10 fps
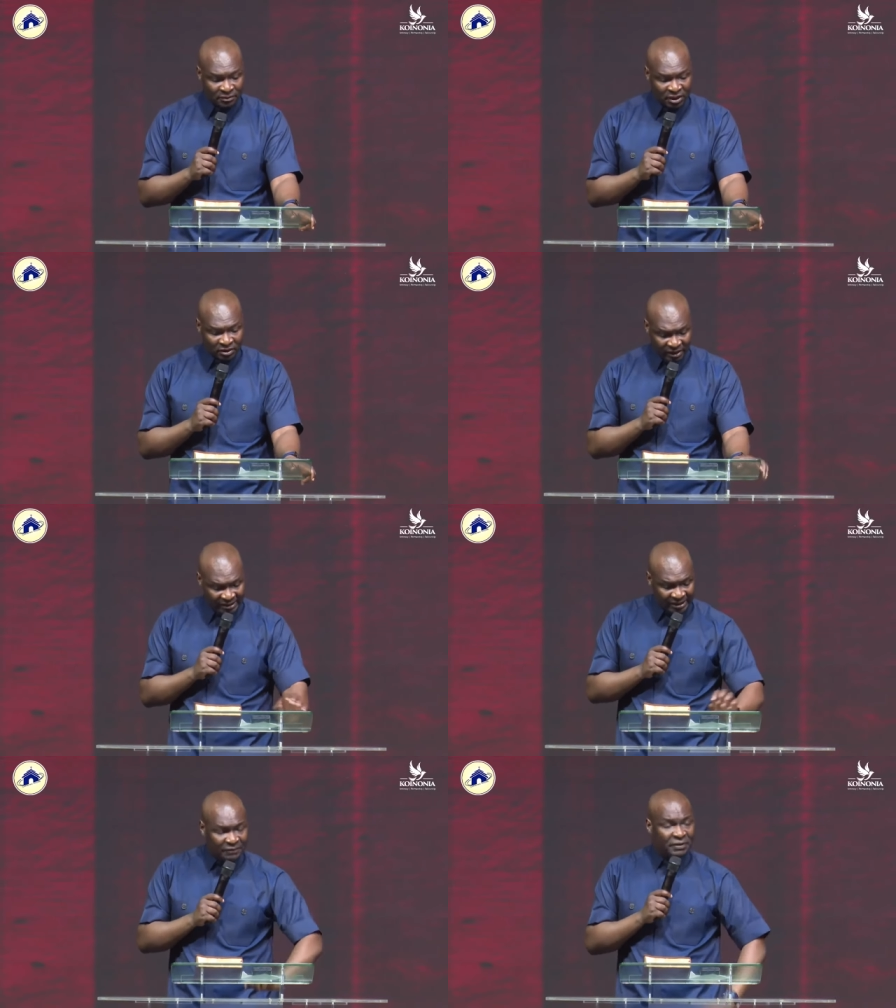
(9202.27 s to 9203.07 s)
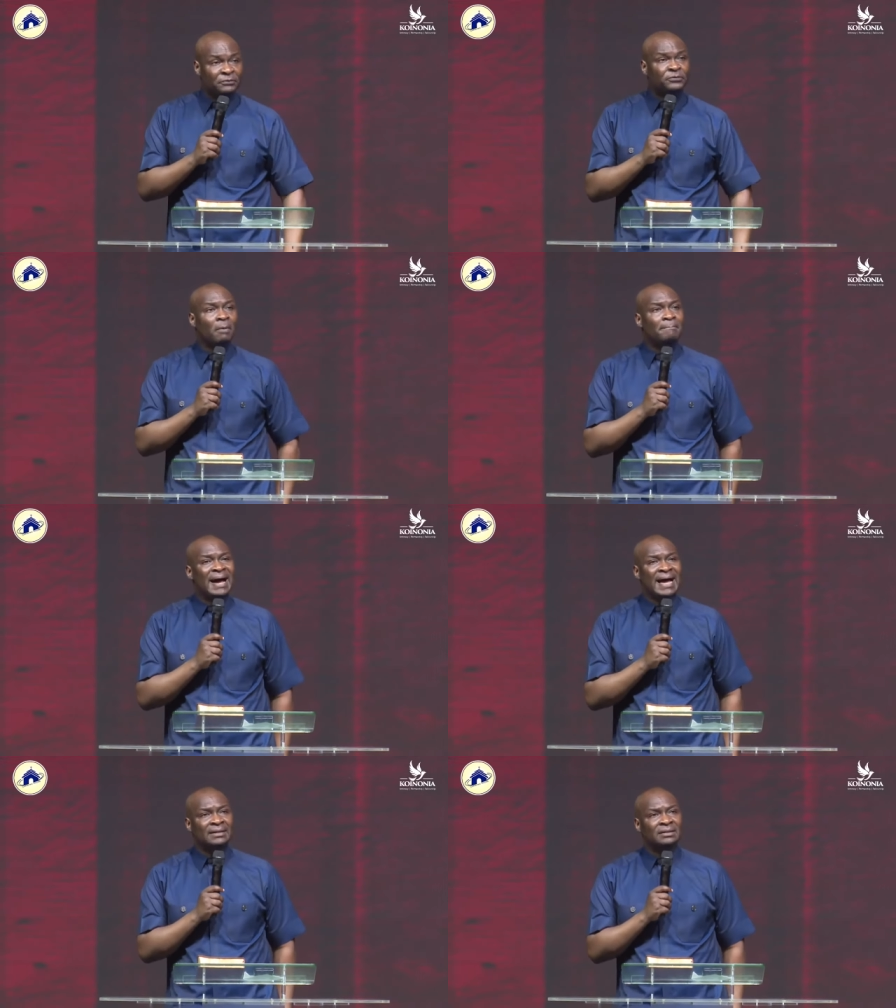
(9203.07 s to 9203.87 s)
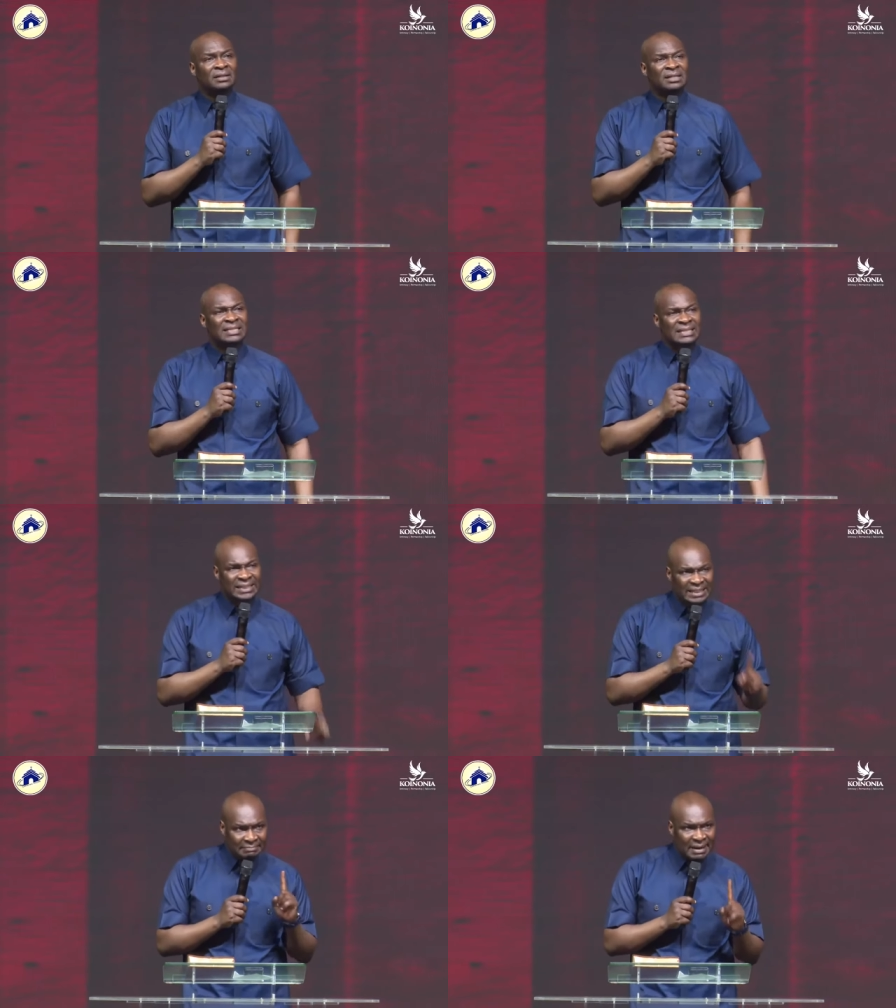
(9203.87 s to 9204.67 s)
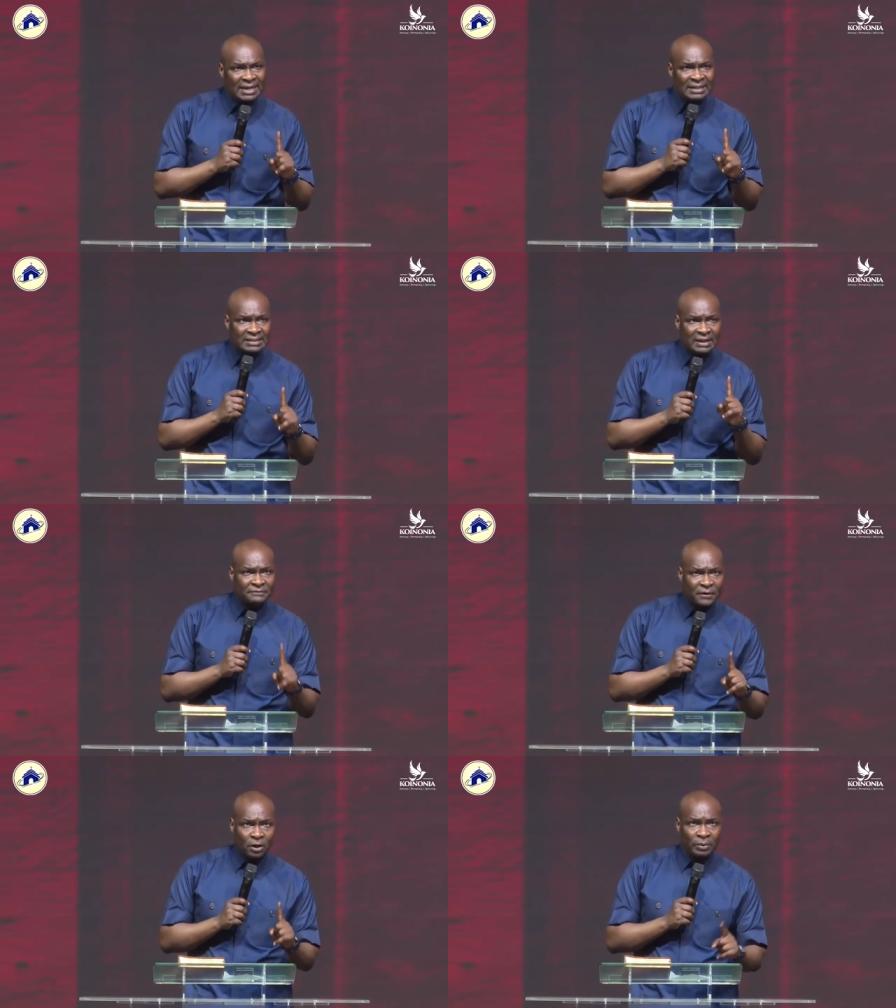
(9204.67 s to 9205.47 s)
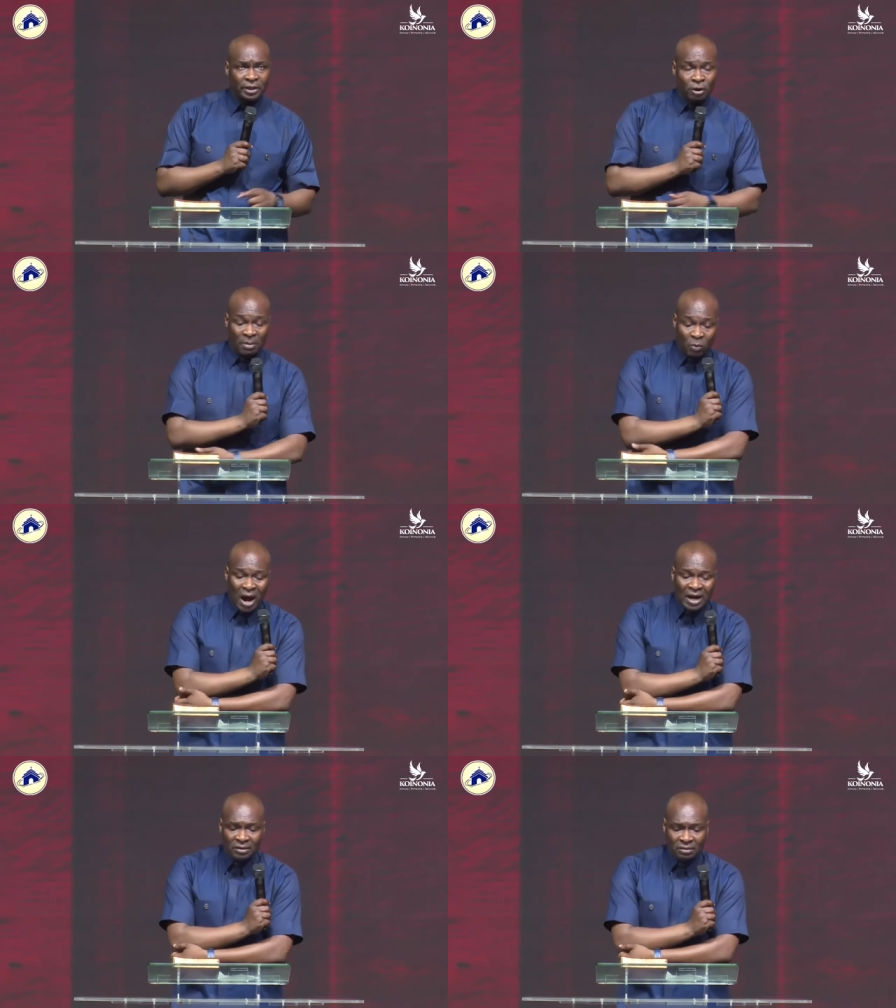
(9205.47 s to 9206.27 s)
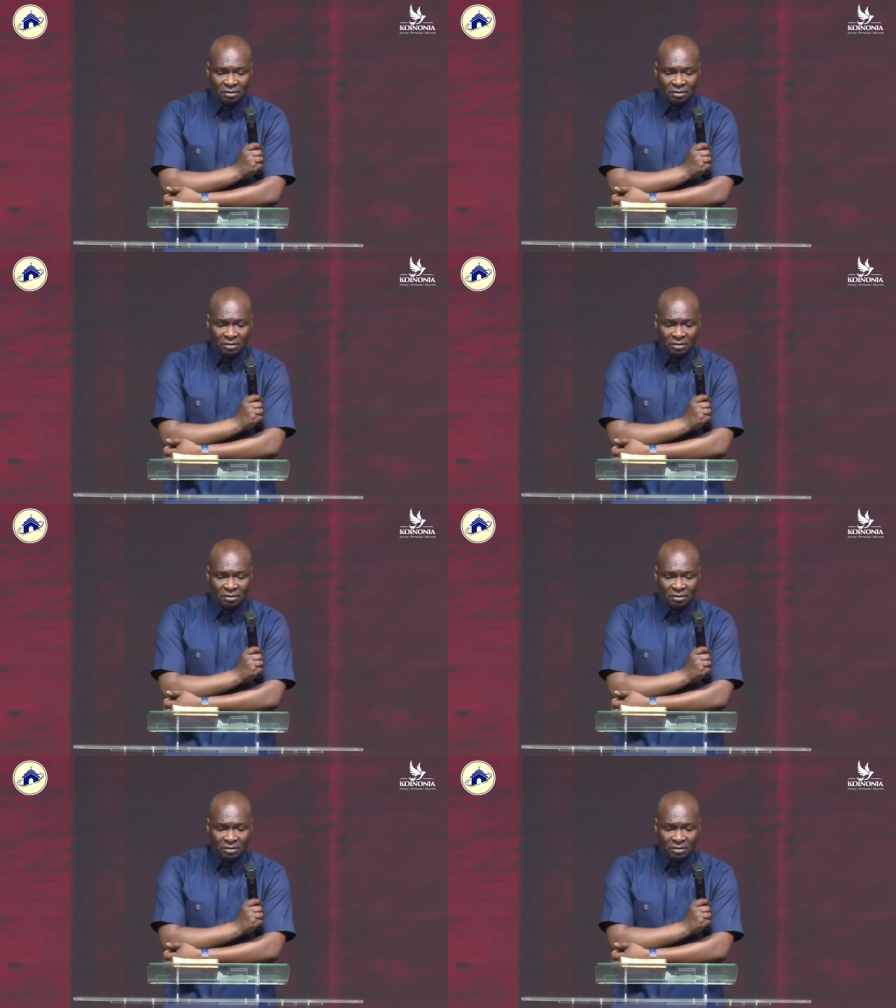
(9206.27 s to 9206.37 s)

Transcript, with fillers: Receiving from men demands the following. Number one,